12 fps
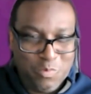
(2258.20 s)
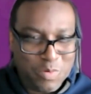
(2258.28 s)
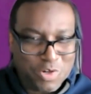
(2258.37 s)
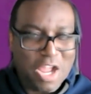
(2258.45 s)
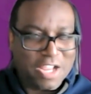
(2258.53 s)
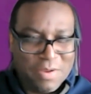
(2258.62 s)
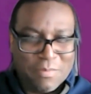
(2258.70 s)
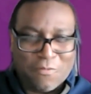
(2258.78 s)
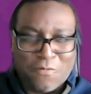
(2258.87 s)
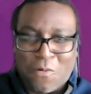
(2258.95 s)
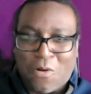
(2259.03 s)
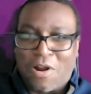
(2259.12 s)
we were talking
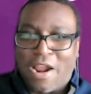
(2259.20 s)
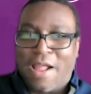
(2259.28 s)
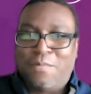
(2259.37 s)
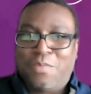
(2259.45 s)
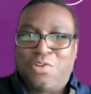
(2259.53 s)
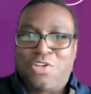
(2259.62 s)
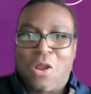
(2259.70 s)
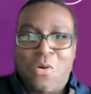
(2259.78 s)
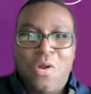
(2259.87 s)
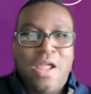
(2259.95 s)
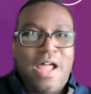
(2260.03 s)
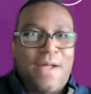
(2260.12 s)
before the show,